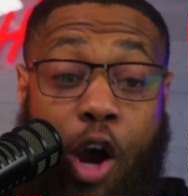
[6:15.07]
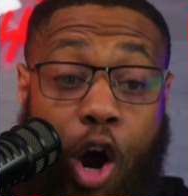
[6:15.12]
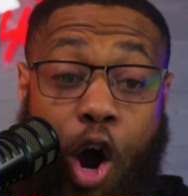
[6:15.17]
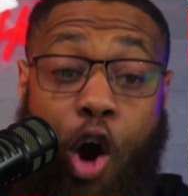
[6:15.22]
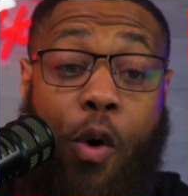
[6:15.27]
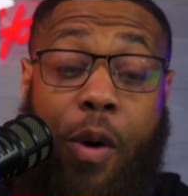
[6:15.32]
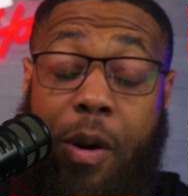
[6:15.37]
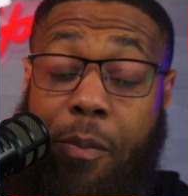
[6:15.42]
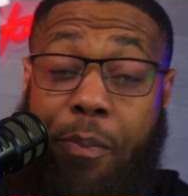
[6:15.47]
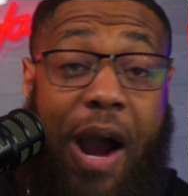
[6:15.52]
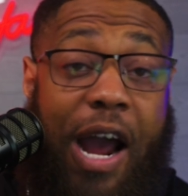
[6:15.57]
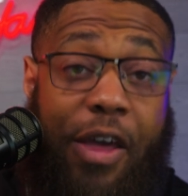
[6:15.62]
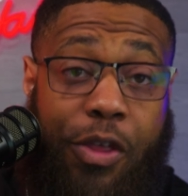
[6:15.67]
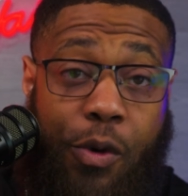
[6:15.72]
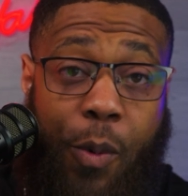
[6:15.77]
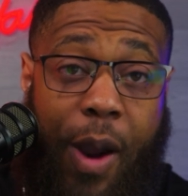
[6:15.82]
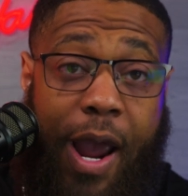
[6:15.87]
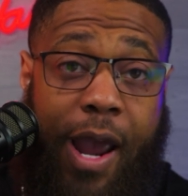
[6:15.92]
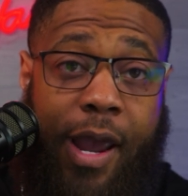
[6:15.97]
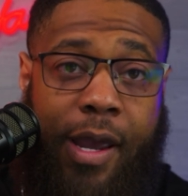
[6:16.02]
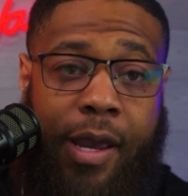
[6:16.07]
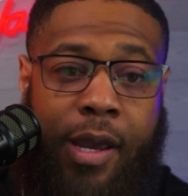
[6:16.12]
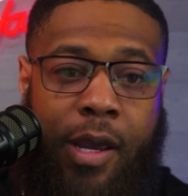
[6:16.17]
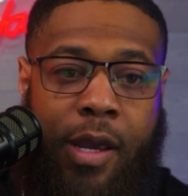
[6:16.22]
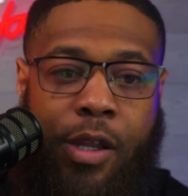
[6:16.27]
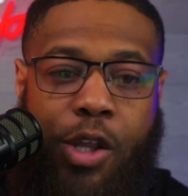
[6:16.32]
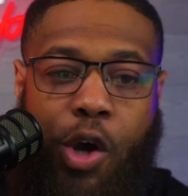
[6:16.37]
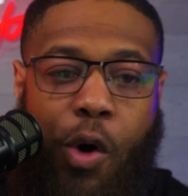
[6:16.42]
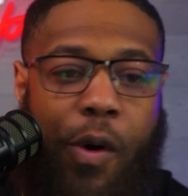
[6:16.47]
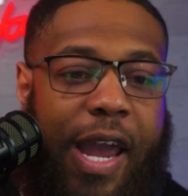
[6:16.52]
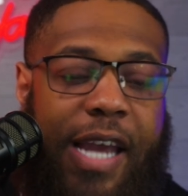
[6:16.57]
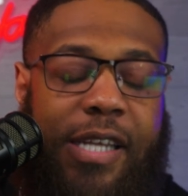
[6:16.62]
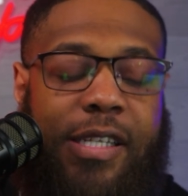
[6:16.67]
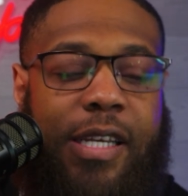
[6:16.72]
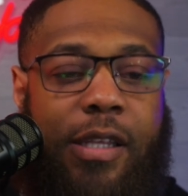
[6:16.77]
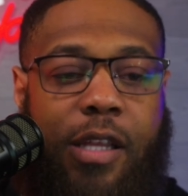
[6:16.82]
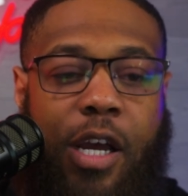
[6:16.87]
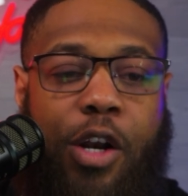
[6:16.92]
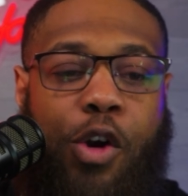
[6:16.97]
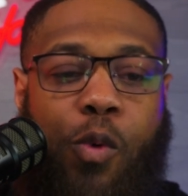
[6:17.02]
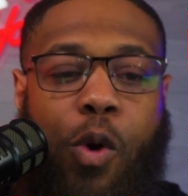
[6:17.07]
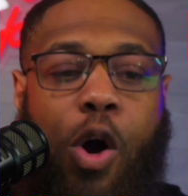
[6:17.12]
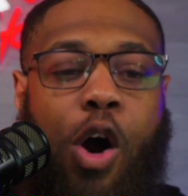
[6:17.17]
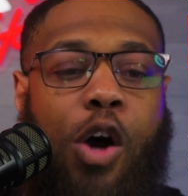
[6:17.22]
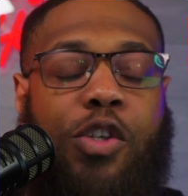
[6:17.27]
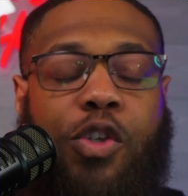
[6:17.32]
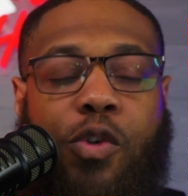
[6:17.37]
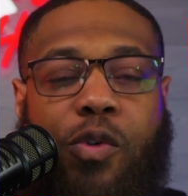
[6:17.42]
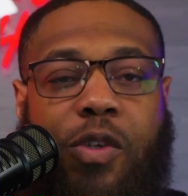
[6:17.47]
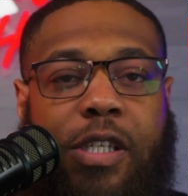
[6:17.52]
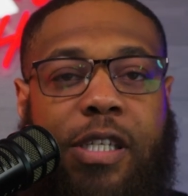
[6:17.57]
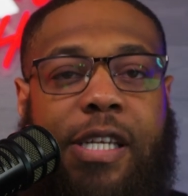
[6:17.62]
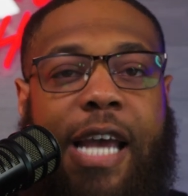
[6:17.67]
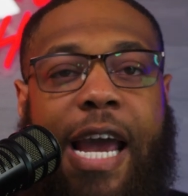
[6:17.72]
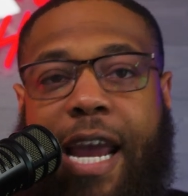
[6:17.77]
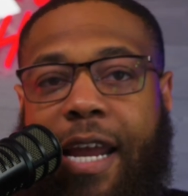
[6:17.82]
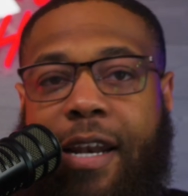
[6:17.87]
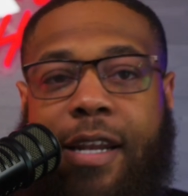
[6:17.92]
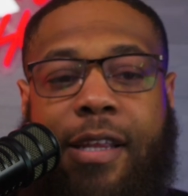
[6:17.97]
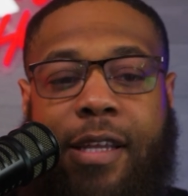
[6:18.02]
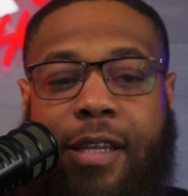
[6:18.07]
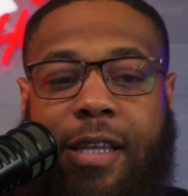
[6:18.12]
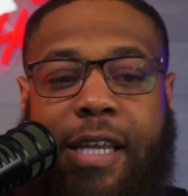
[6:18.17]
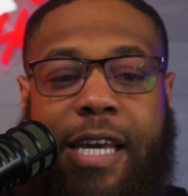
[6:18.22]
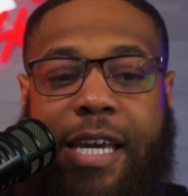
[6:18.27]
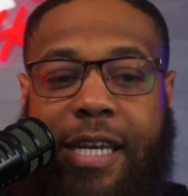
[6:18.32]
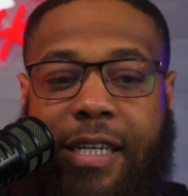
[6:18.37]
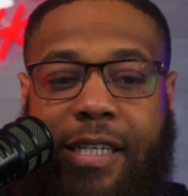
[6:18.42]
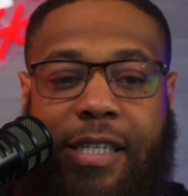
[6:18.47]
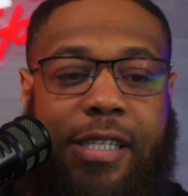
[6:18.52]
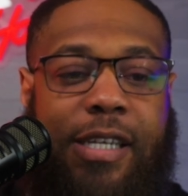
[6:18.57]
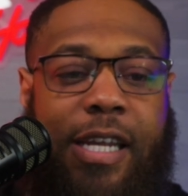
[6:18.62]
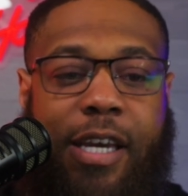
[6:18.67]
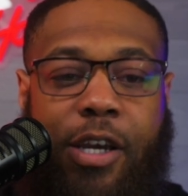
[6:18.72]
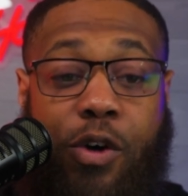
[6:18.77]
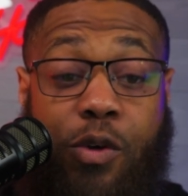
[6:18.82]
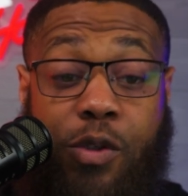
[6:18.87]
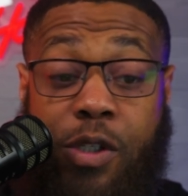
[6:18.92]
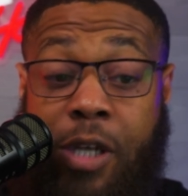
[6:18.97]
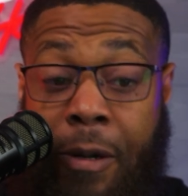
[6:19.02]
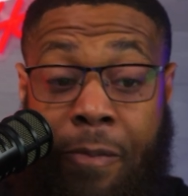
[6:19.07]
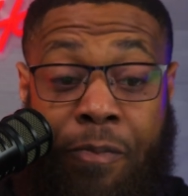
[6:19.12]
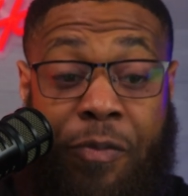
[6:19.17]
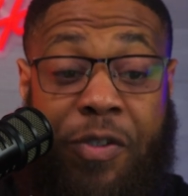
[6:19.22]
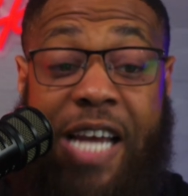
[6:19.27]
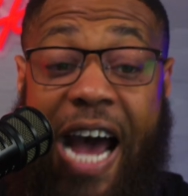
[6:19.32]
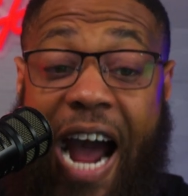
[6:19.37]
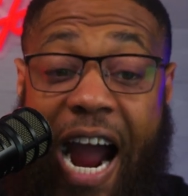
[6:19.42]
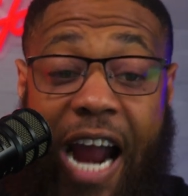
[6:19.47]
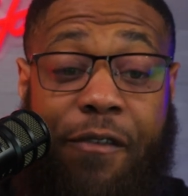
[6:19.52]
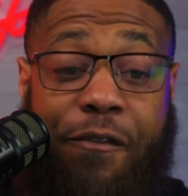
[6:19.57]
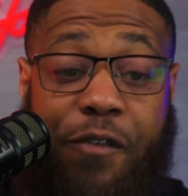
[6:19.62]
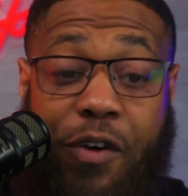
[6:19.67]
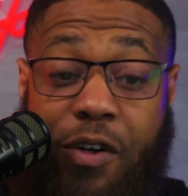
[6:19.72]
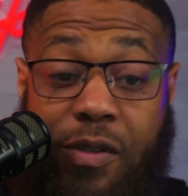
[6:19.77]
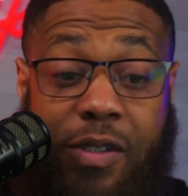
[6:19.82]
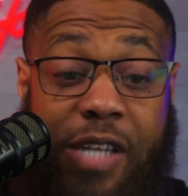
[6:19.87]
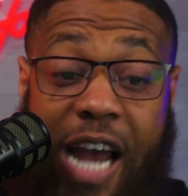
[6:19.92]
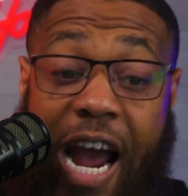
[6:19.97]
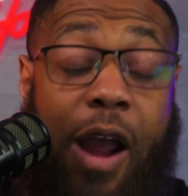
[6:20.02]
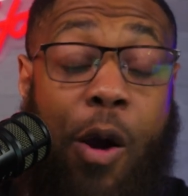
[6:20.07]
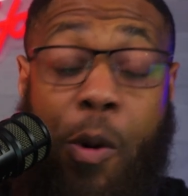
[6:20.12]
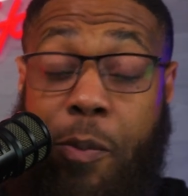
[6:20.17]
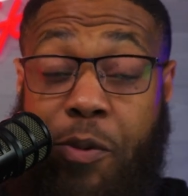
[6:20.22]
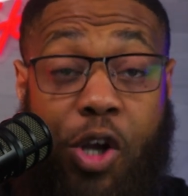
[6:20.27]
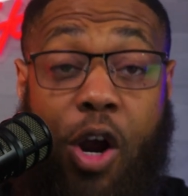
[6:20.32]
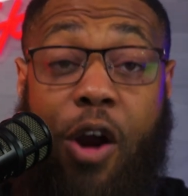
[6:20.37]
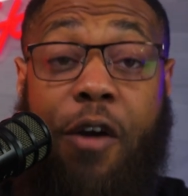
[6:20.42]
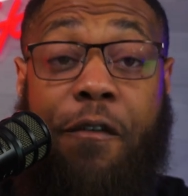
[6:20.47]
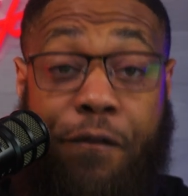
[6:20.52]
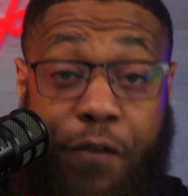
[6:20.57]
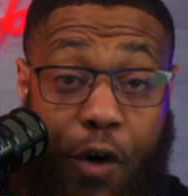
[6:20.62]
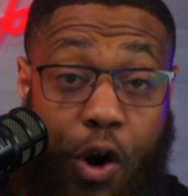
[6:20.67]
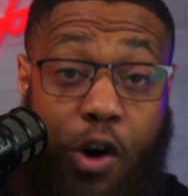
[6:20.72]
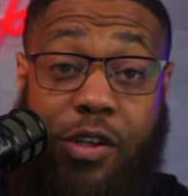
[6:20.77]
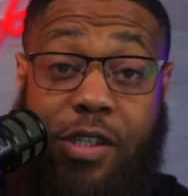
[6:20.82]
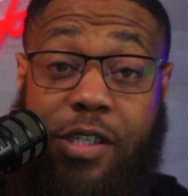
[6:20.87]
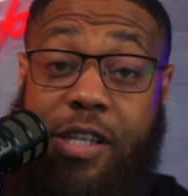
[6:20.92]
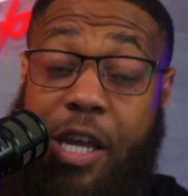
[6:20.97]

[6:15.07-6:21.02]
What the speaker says: Oh, and by the way, the OKC Thunder were also second in the league in steals, first.